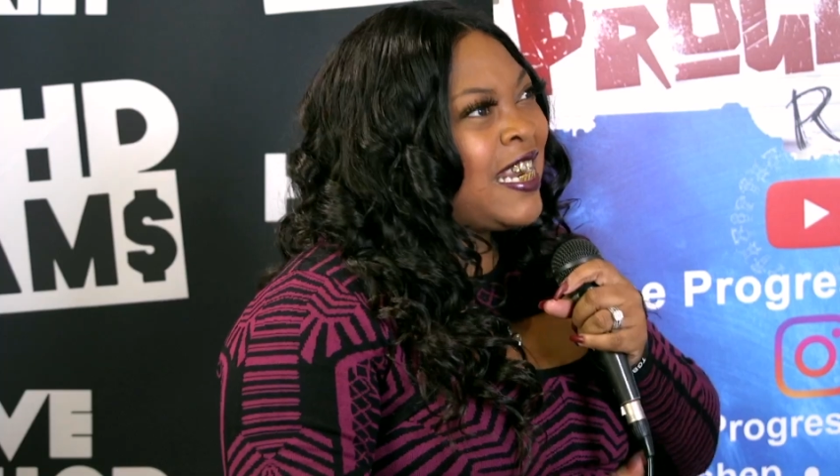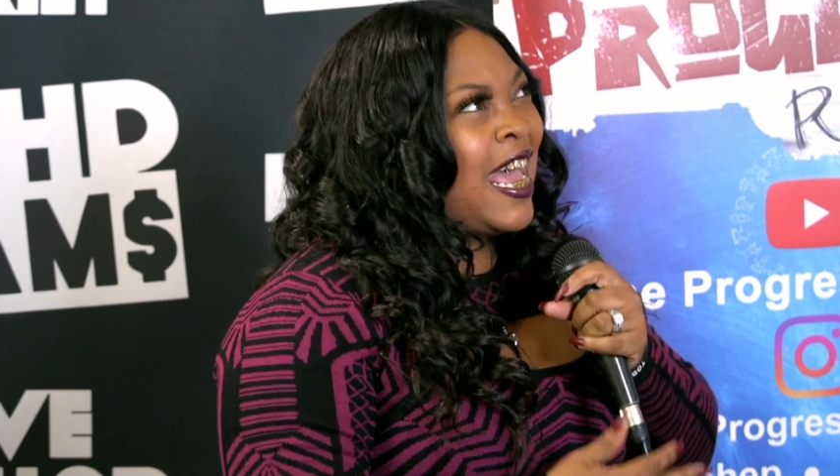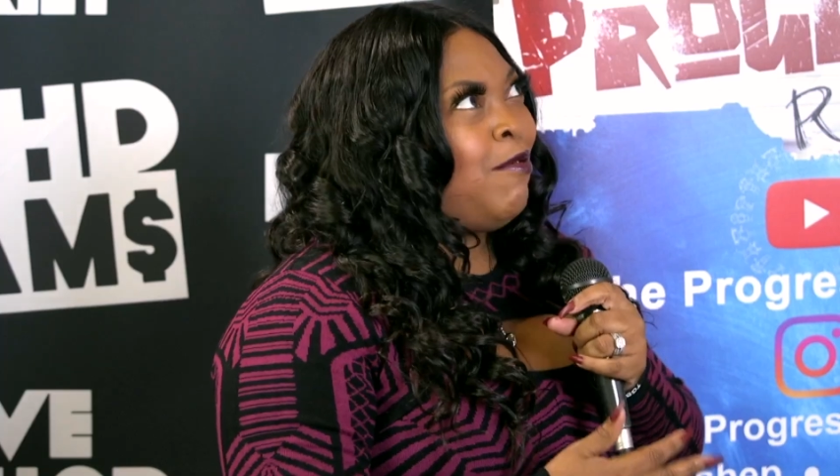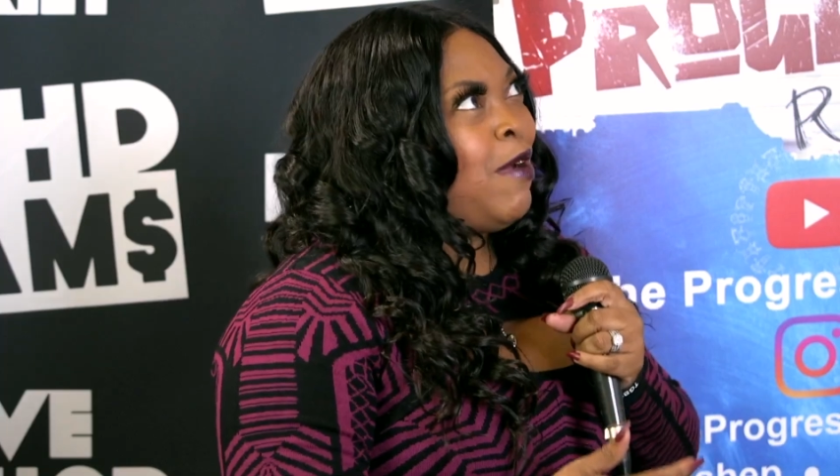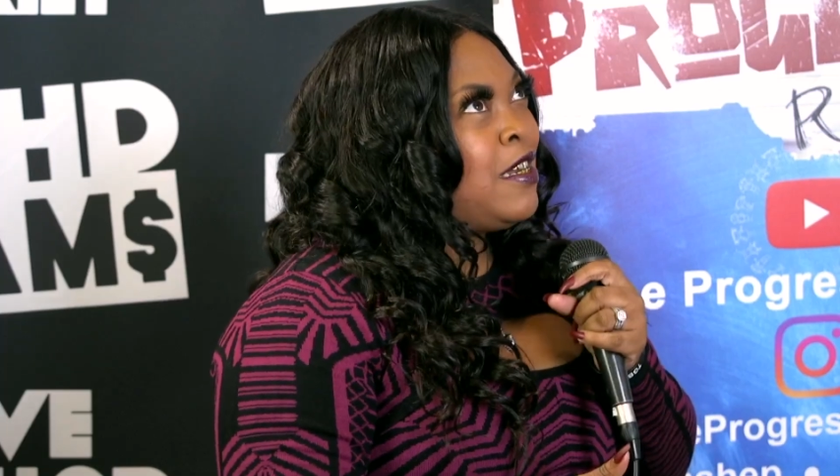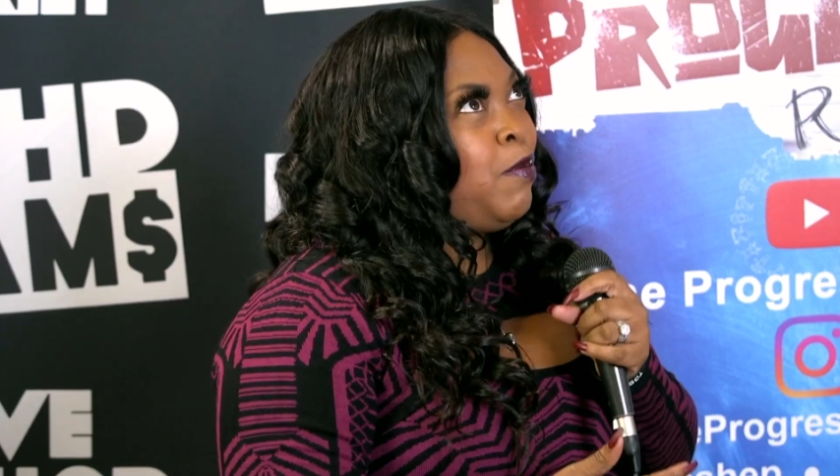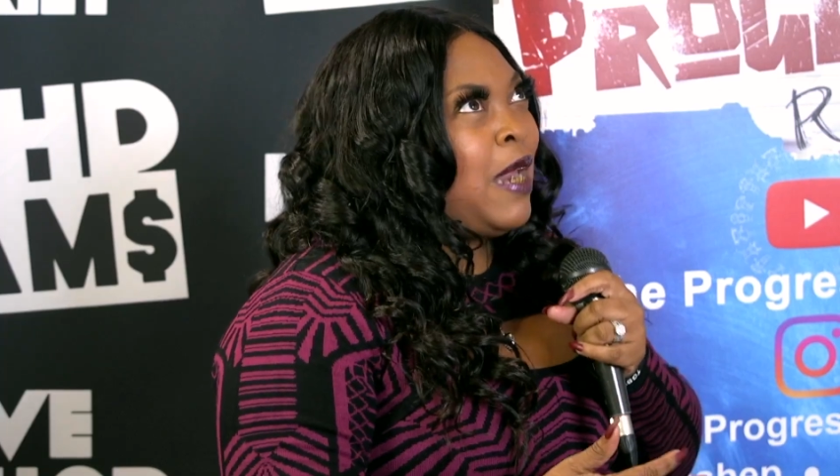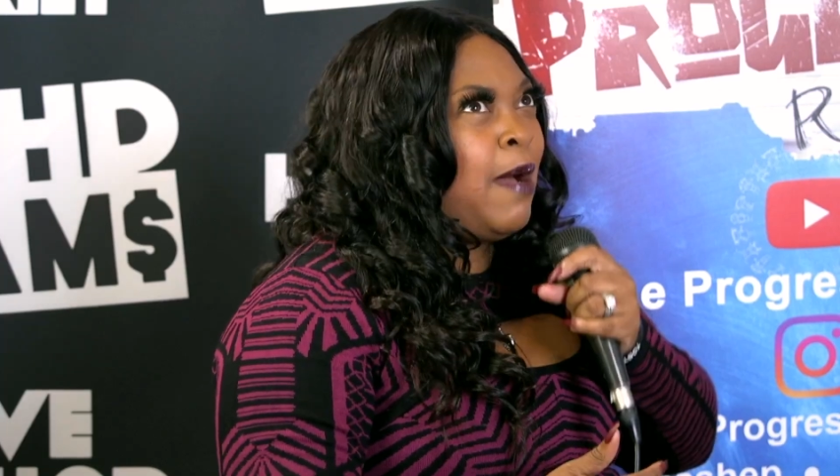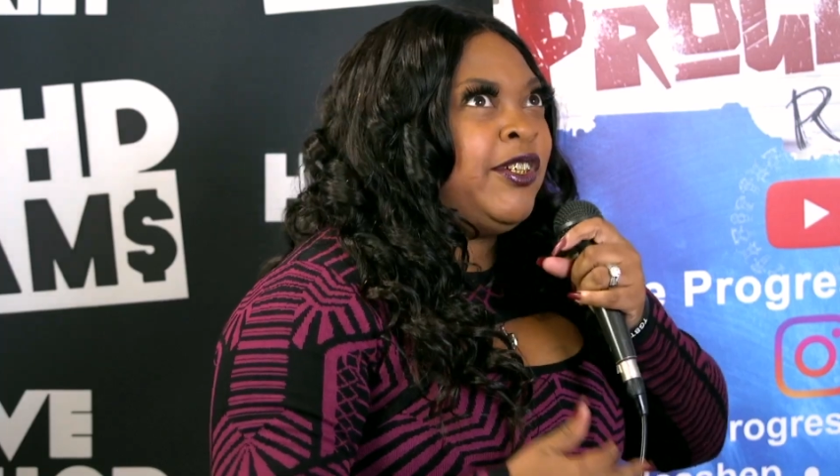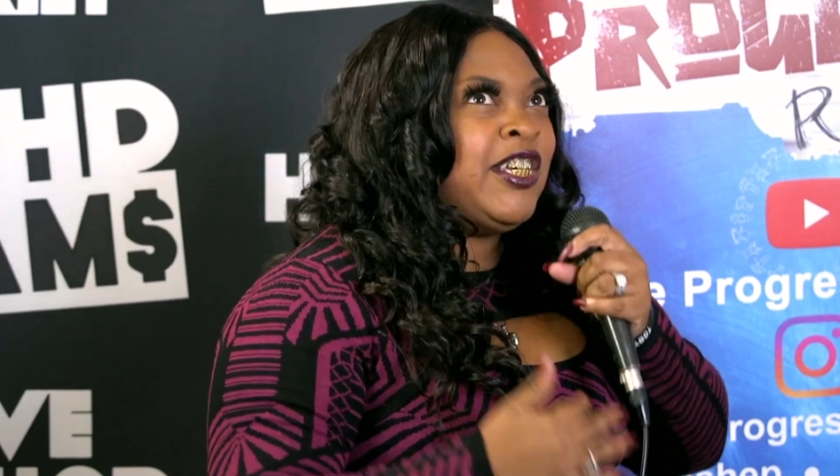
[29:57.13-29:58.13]
not writer's
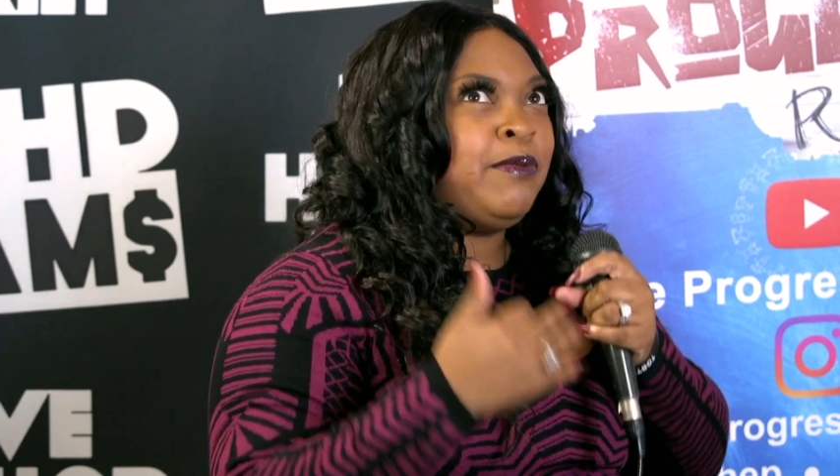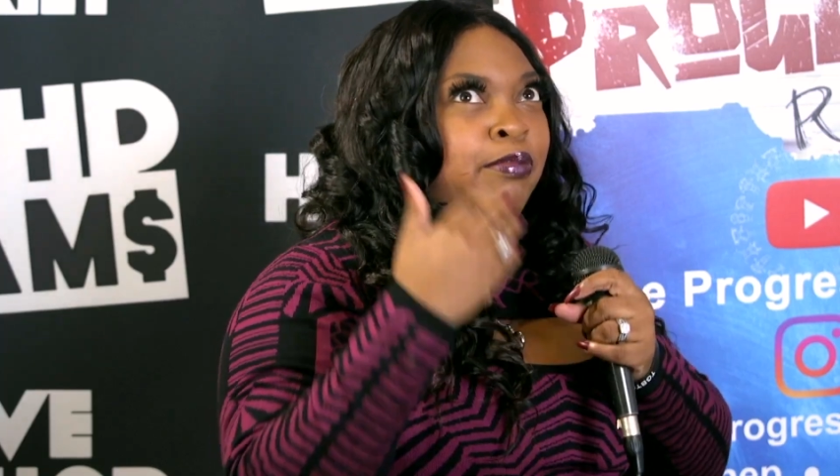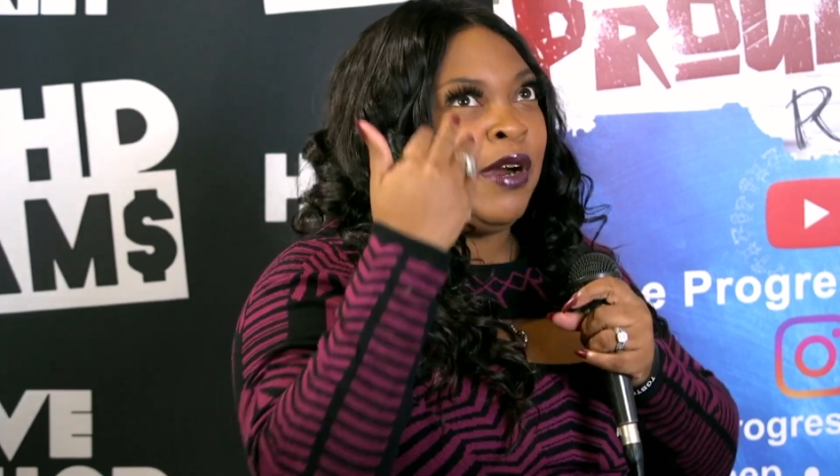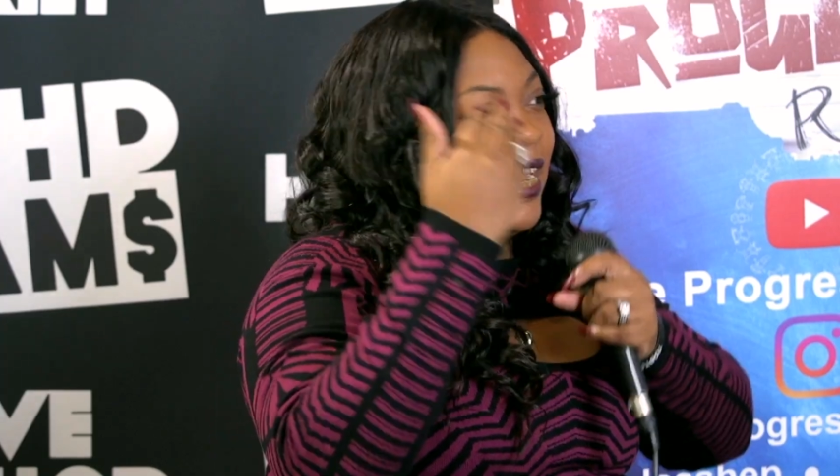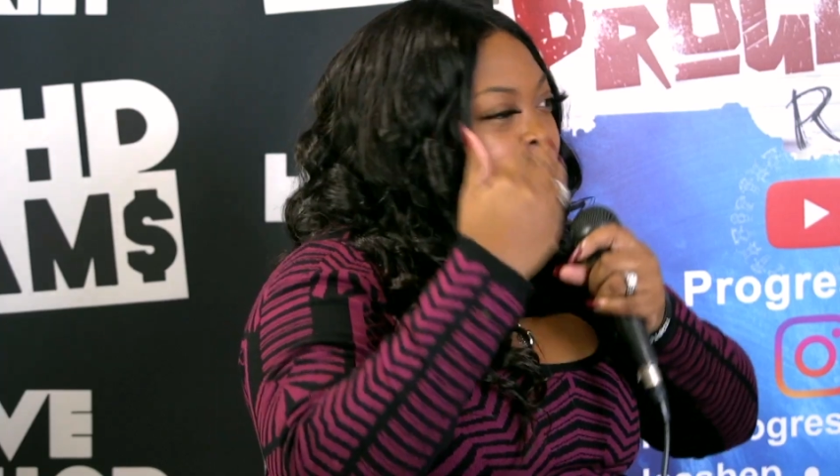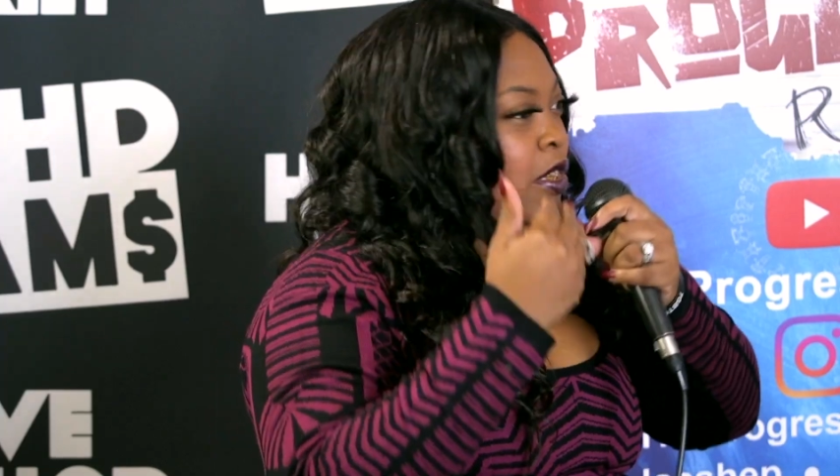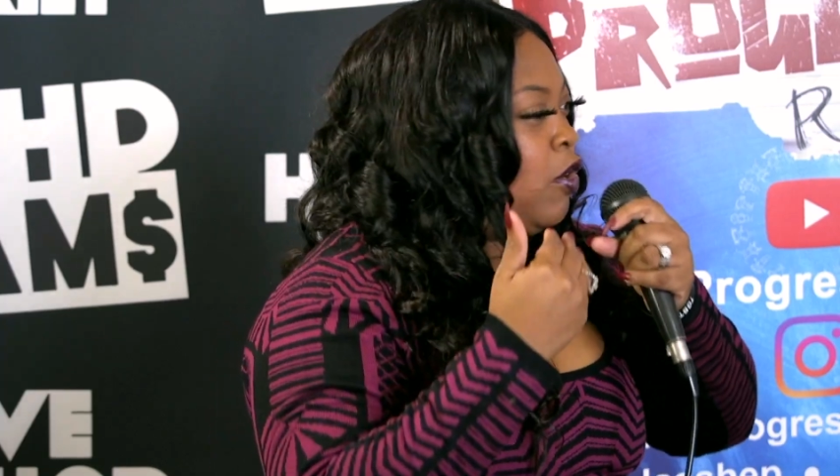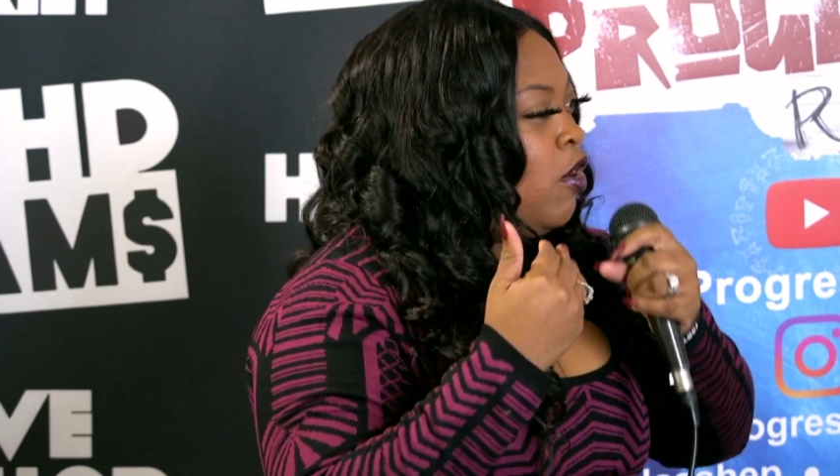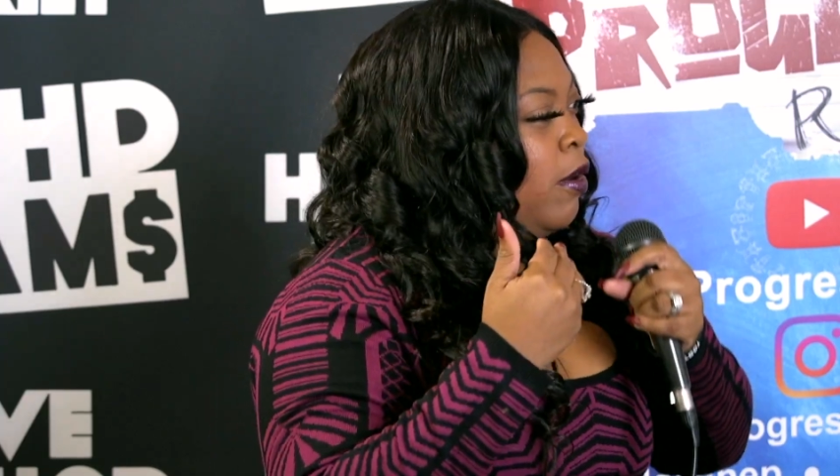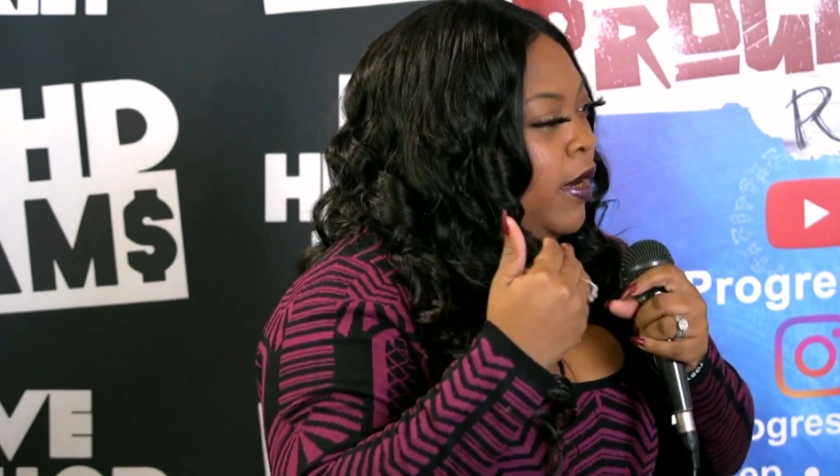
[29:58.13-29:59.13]
block, but just
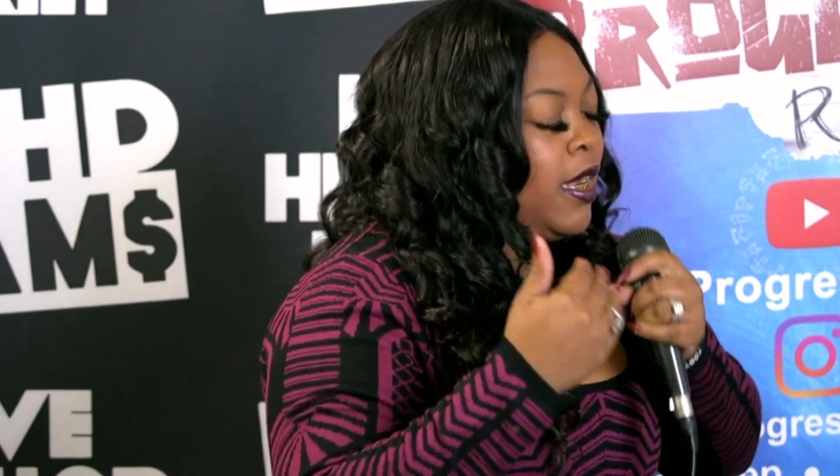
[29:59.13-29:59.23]
brainstorming.